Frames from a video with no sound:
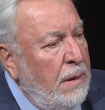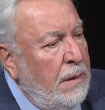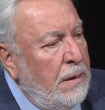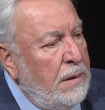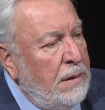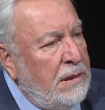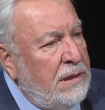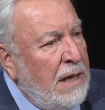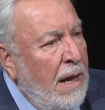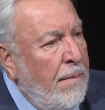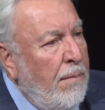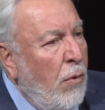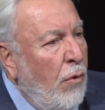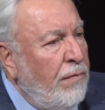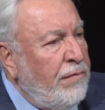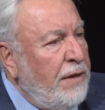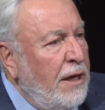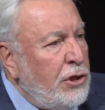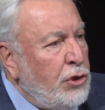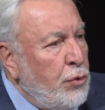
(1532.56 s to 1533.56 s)
some
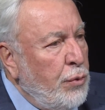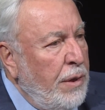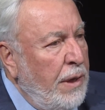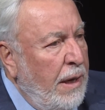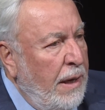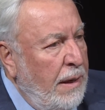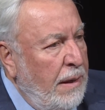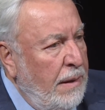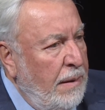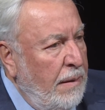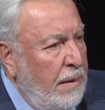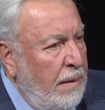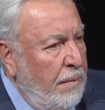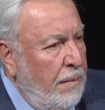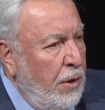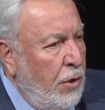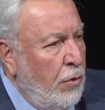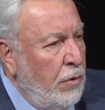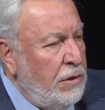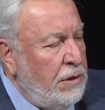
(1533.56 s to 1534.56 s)
of the Sunnah,
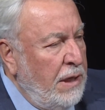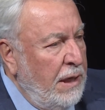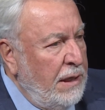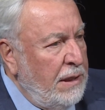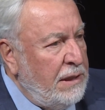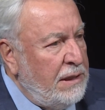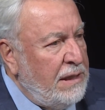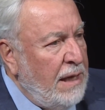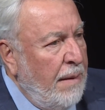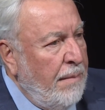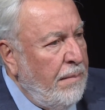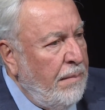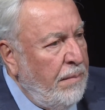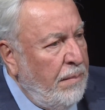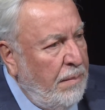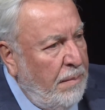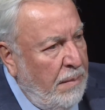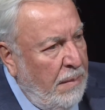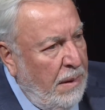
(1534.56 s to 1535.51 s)
because there is some